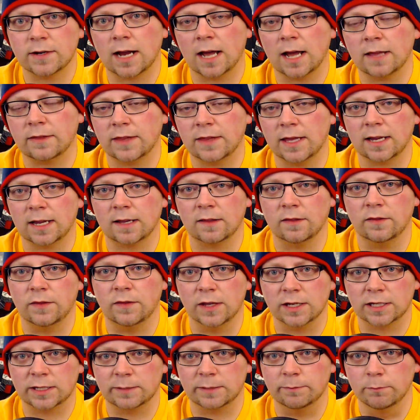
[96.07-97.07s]
I think
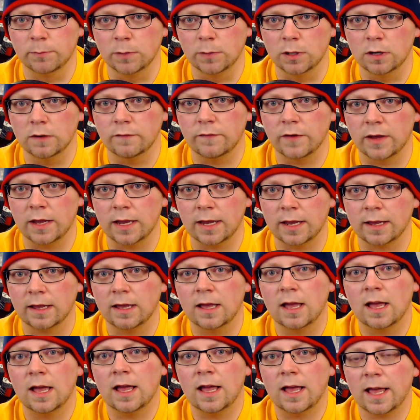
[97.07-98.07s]
this movie
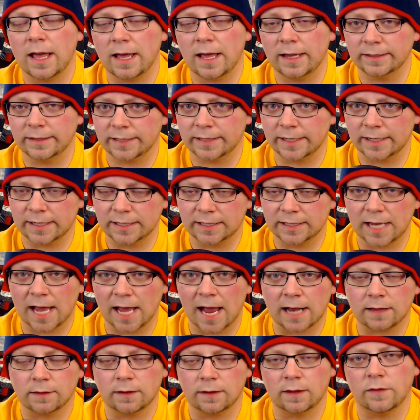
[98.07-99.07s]
is
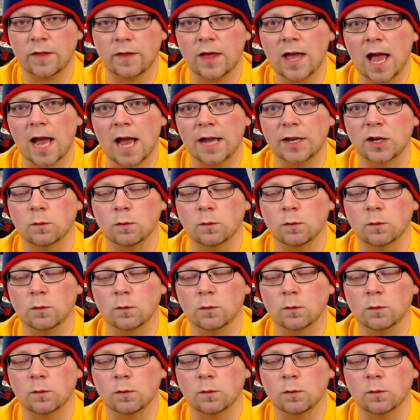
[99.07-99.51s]
exactly that.